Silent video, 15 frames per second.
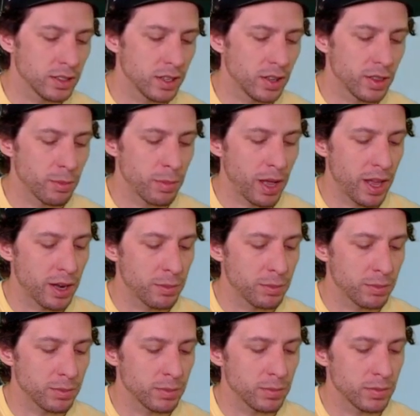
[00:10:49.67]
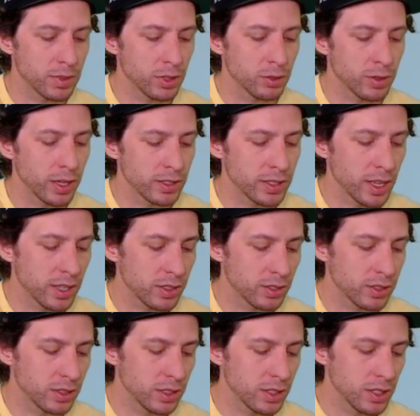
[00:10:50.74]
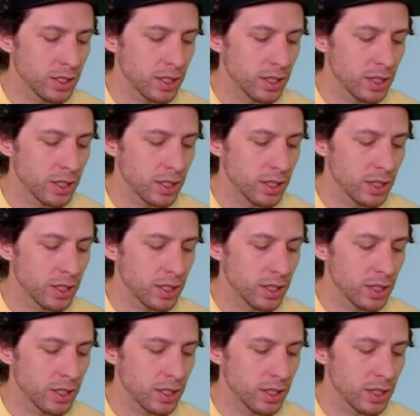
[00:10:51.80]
on the bottom, a little rectangle.